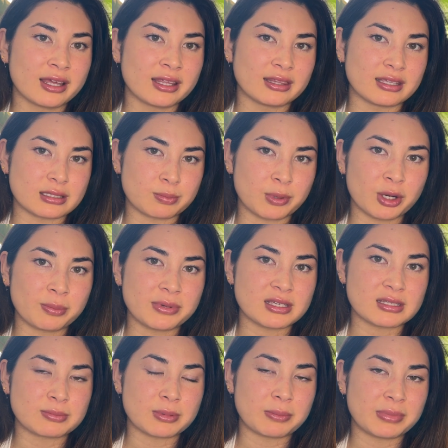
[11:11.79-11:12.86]
this purpose,
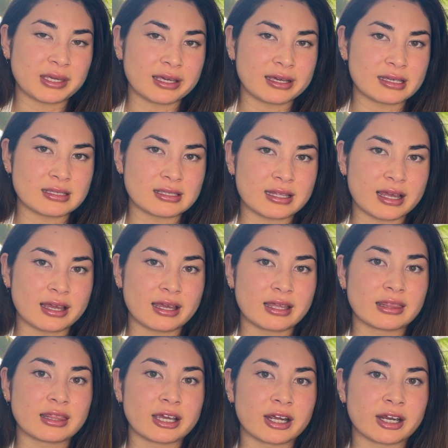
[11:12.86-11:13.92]
but because that
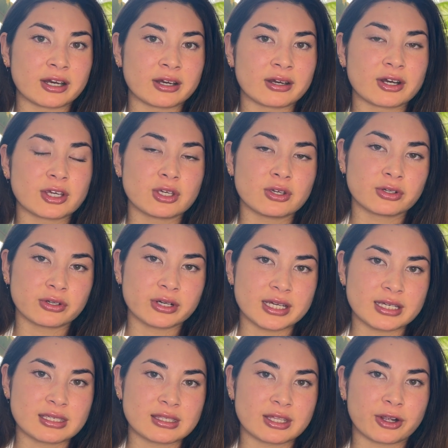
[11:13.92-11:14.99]
their
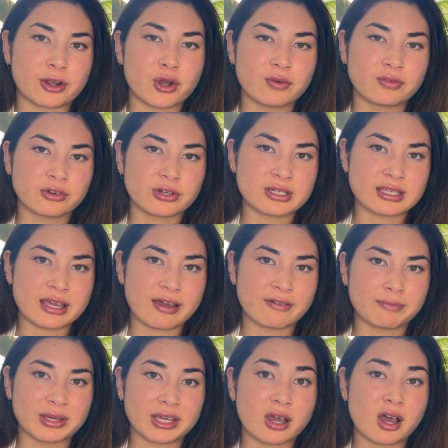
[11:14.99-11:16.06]
uterus, their ovaries have
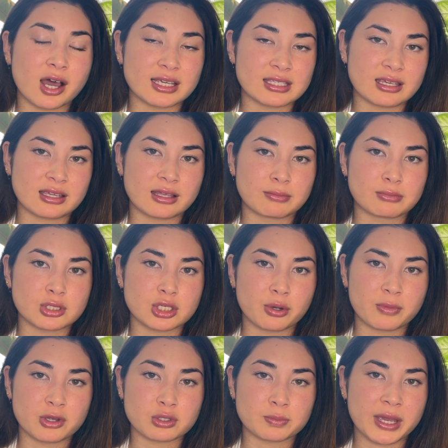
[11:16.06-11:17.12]
been causing them so
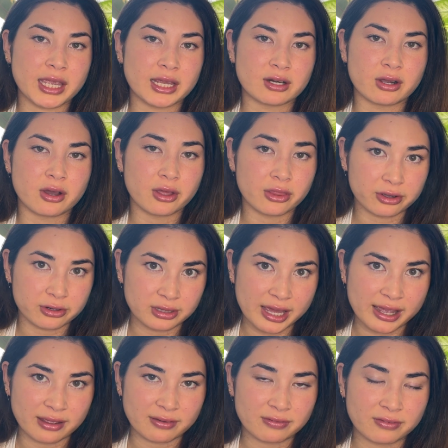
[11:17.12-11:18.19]
much pain all their
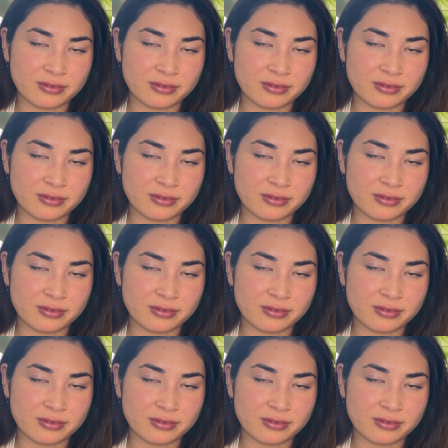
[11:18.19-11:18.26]
life.